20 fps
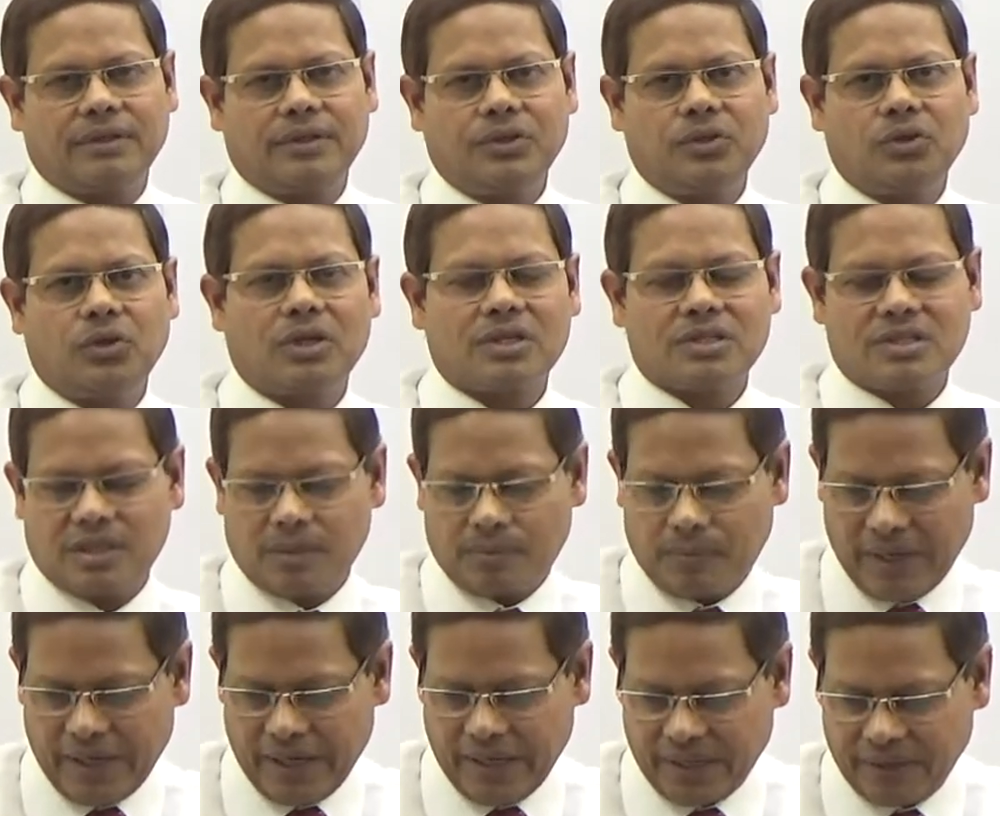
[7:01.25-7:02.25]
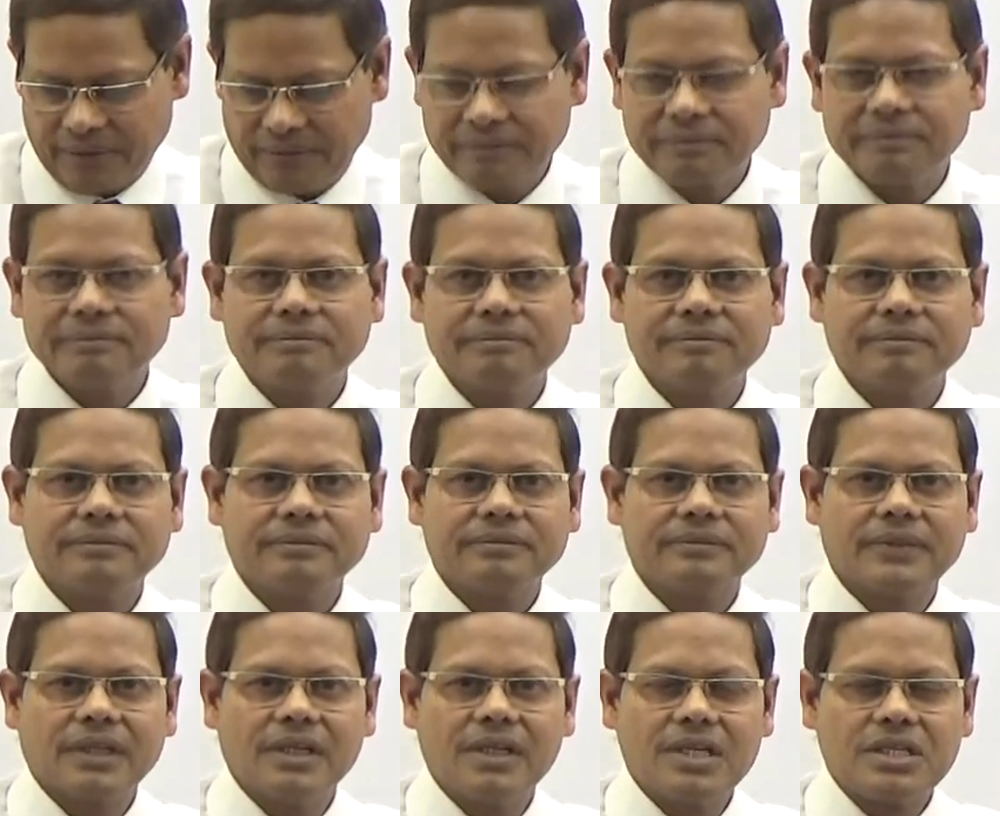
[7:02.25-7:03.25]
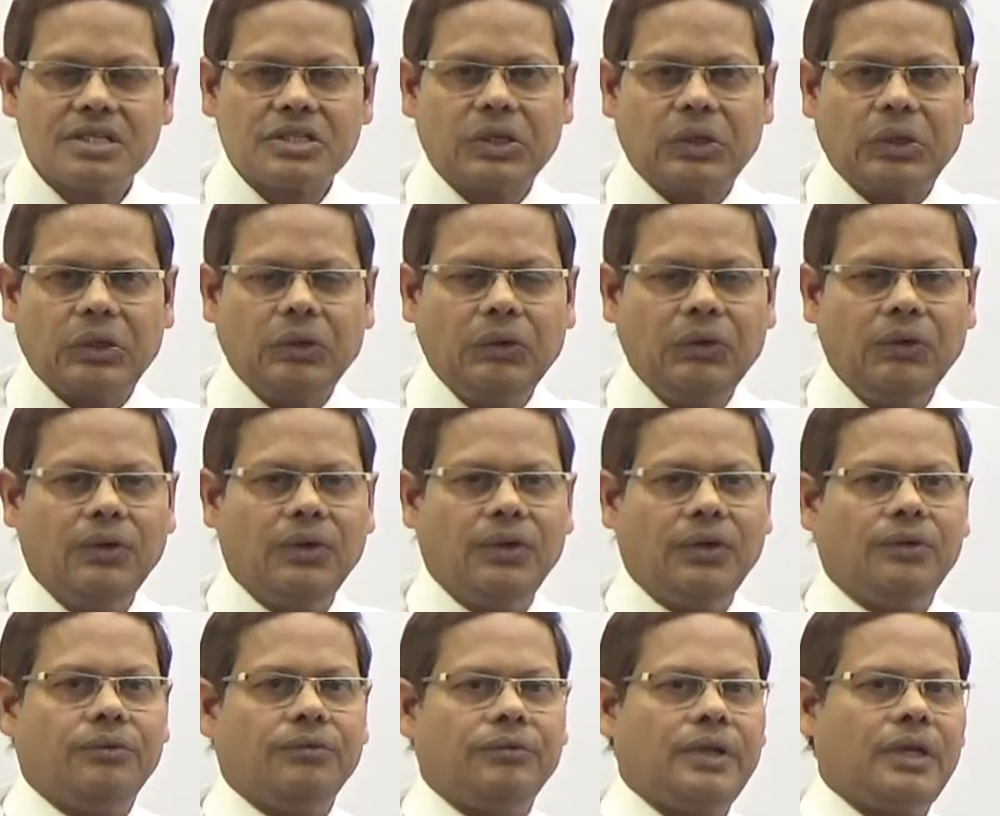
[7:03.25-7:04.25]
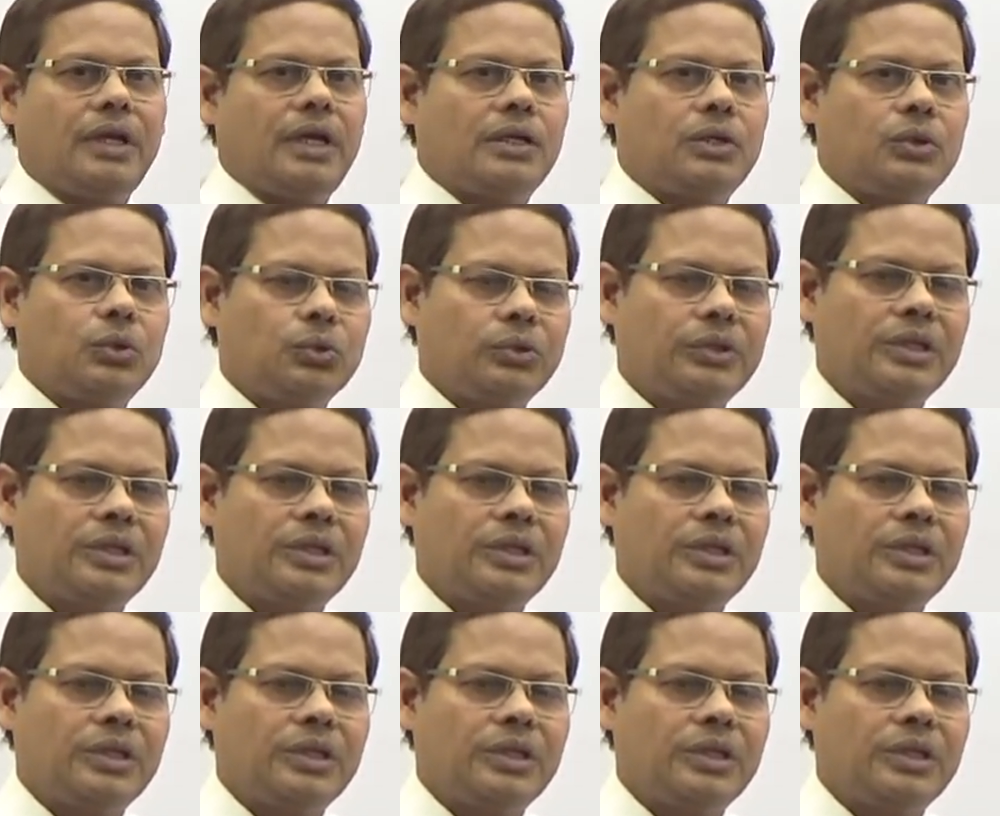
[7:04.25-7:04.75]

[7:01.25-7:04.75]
You are supplying. So there are two